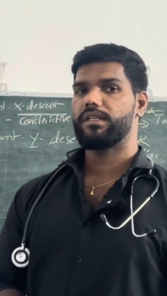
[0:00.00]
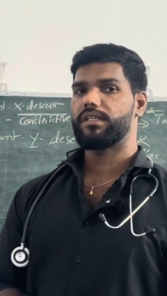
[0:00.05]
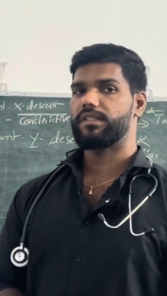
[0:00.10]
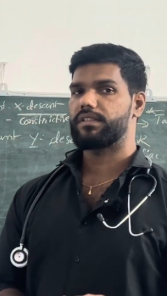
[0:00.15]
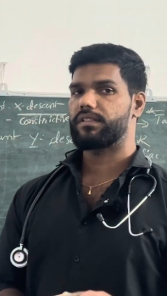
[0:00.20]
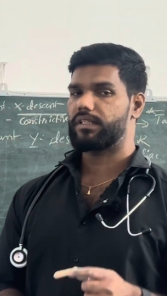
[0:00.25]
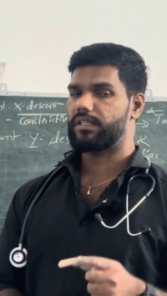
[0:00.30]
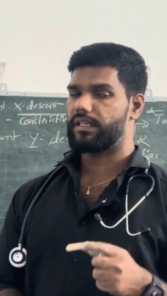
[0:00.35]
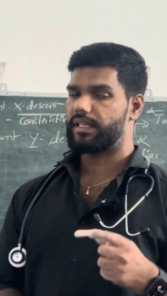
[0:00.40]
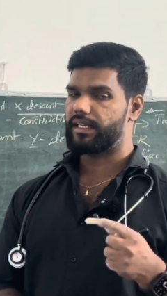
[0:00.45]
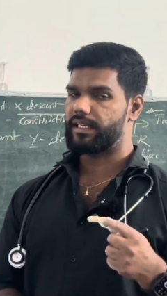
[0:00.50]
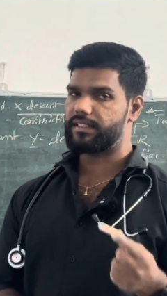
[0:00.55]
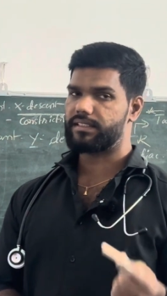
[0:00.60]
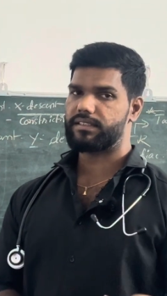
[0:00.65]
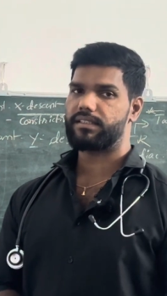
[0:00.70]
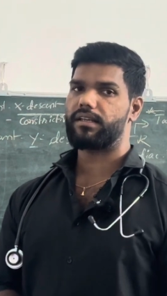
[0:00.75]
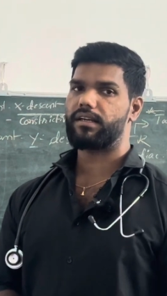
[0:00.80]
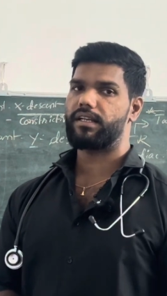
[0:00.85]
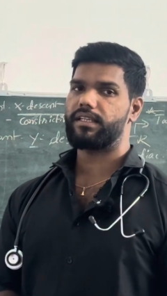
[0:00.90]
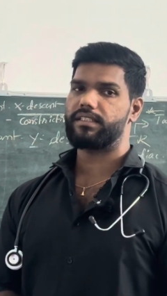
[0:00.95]
In the
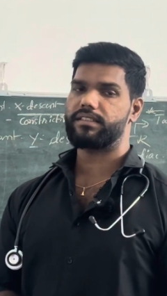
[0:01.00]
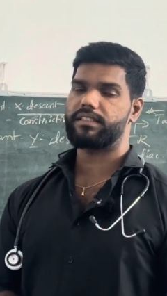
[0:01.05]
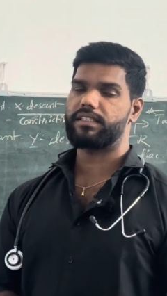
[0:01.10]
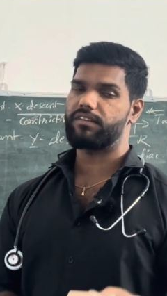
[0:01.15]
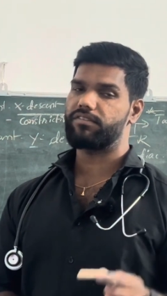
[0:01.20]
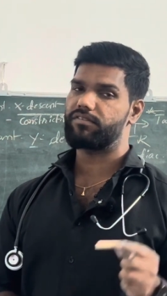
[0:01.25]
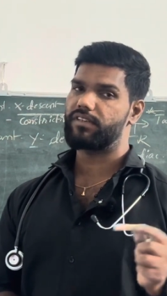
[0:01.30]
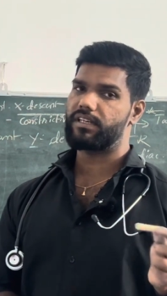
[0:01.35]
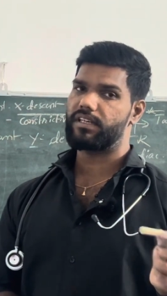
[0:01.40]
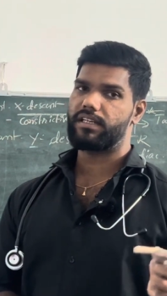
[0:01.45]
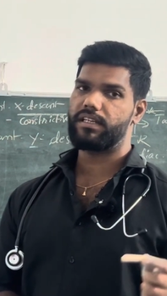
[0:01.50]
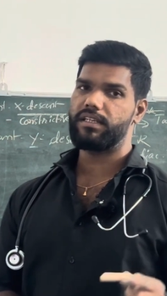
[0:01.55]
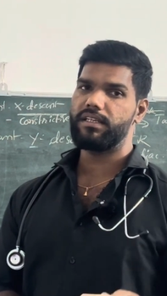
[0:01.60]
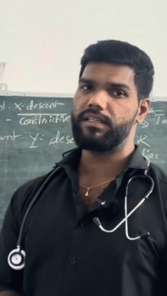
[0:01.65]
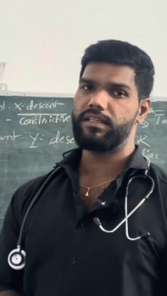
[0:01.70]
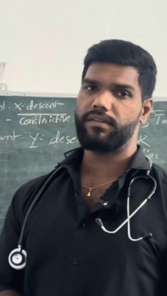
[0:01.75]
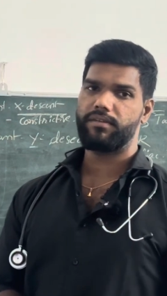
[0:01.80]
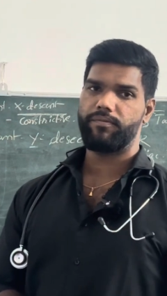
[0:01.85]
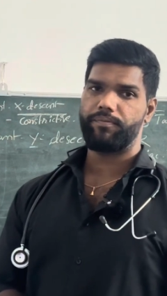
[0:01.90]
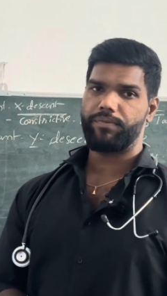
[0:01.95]
next class, definitely
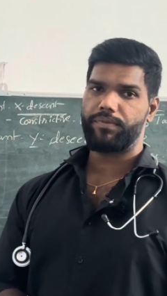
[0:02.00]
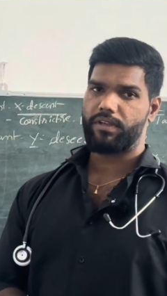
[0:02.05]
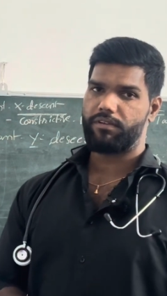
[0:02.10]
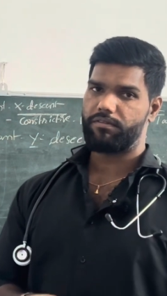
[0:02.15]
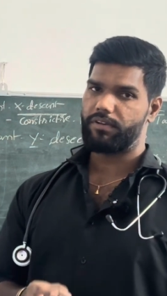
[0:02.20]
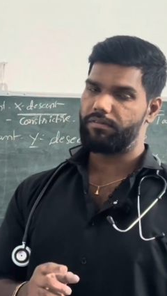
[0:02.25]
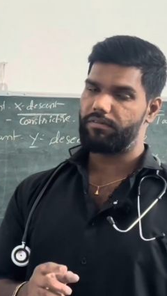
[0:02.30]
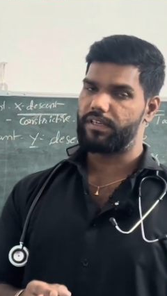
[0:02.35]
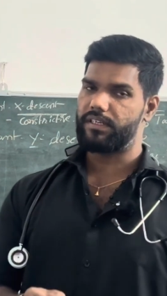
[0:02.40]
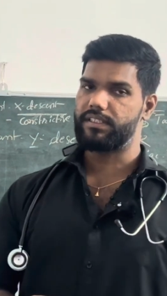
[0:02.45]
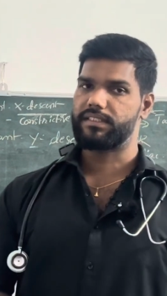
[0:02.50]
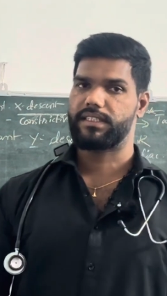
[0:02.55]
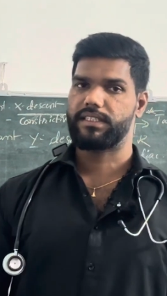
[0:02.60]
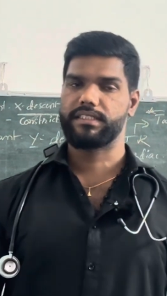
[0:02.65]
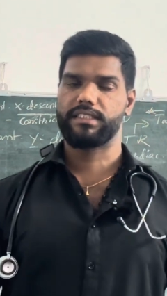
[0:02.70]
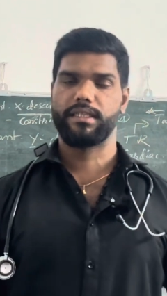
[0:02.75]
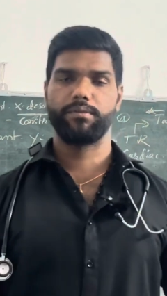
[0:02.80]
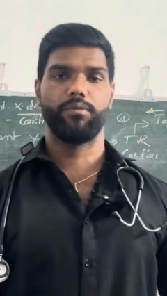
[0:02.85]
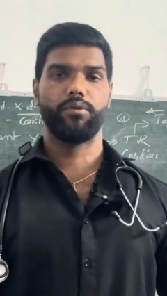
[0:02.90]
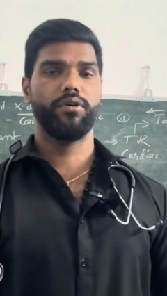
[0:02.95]
we will discuss
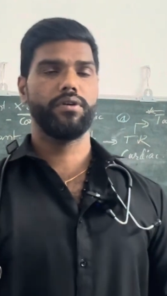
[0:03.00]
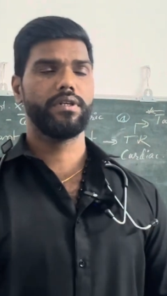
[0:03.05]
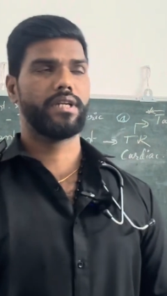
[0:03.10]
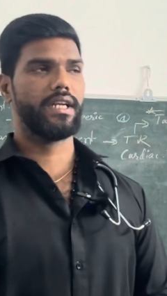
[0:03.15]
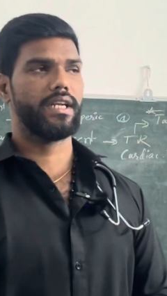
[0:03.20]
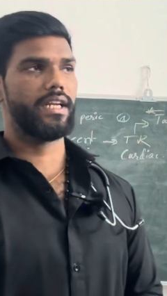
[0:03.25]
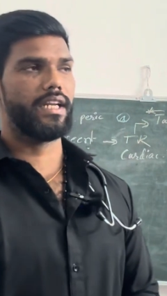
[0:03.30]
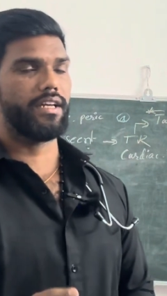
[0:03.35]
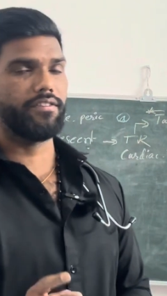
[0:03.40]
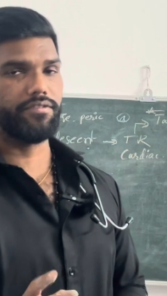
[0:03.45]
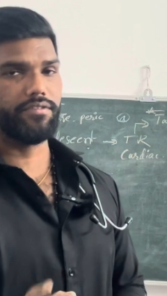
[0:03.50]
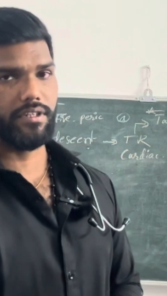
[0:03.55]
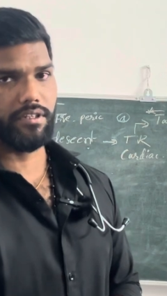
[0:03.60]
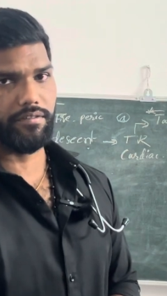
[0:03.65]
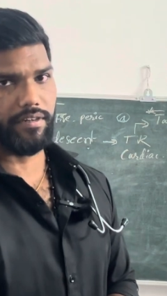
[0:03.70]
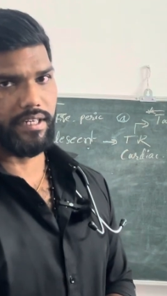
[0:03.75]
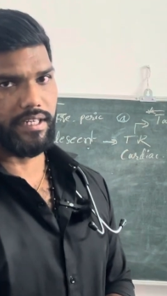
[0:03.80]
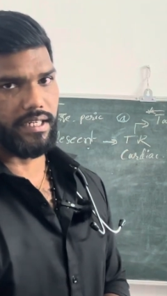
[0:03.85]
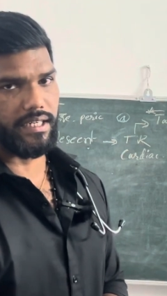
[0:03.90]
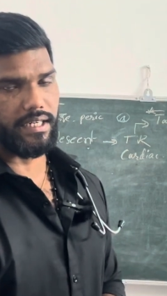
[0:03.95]
about left
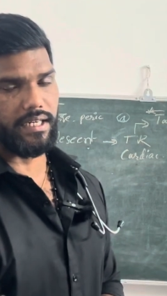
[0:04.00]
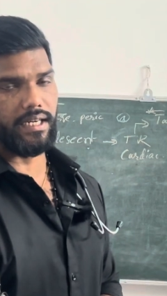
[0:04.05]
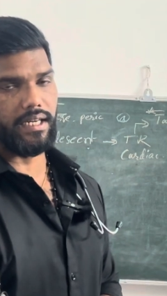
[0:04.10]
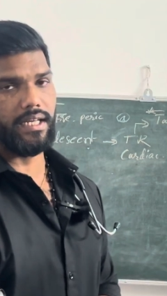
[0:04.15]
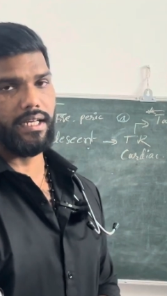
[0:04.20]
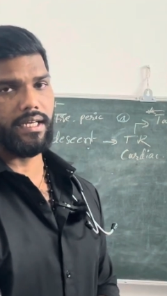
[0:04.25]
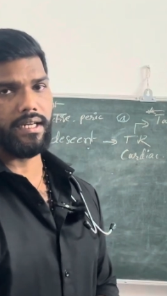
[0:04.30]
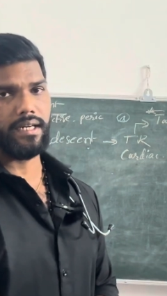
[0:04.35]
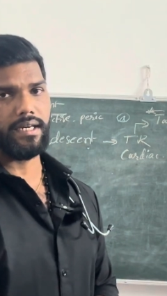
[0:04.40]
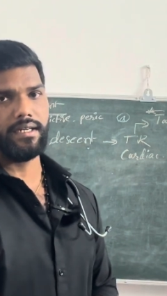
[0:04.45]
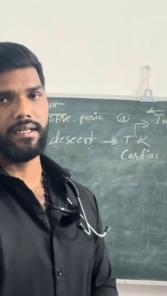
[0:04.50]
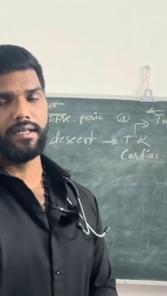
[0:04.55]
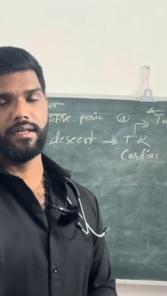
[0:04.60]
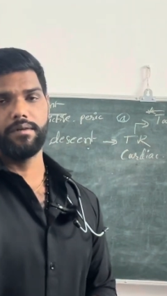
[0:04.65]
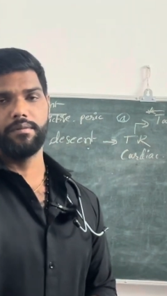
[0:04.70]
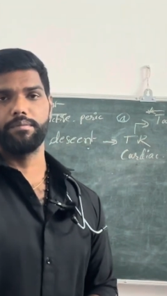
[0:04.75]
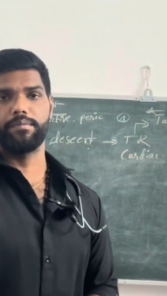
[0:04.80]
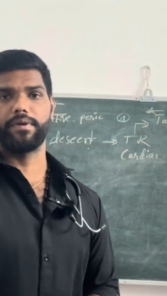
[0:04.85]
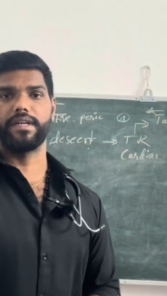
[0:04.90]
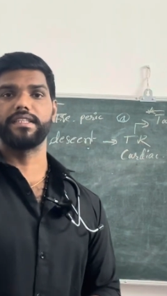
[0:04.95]
ventricular
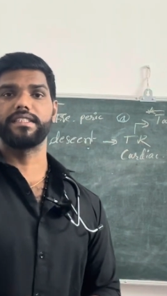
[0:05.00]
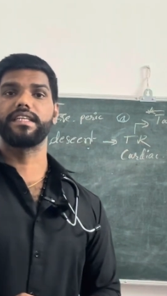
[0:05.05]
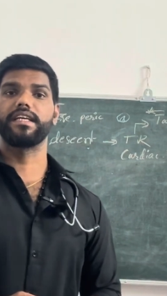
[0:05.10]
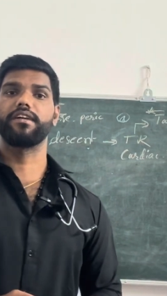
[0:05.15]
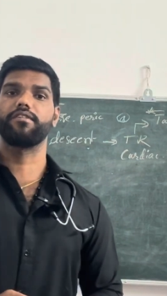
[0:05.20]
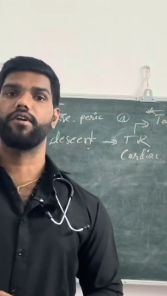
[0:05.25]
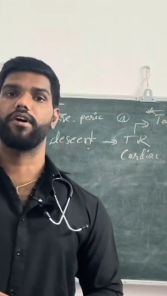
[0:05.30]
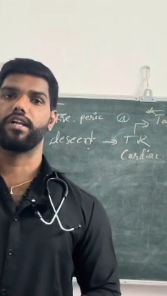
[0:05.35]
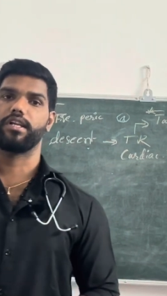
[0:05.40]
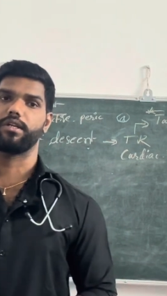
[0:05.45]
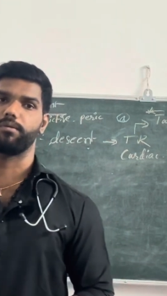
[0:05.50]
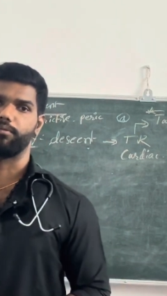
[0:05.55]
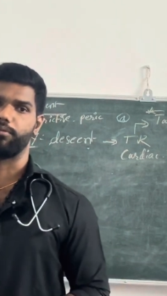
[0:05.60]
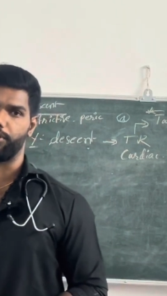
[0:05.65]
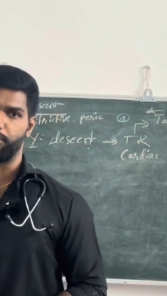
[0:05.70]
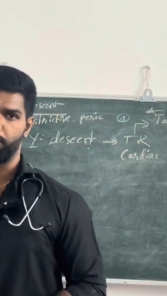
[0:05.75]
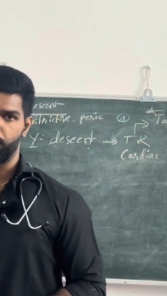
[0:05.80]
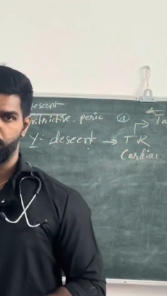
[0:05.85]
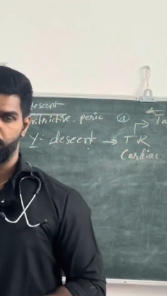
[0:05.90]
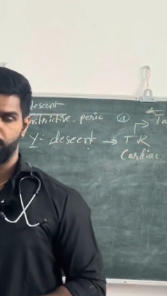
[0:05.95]
pressure volume
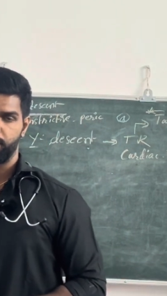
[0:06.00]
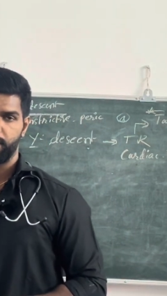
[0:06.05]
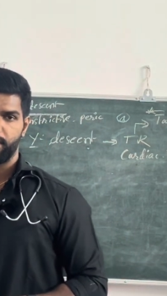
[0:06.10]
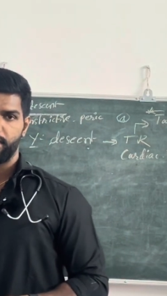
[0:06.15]
loop.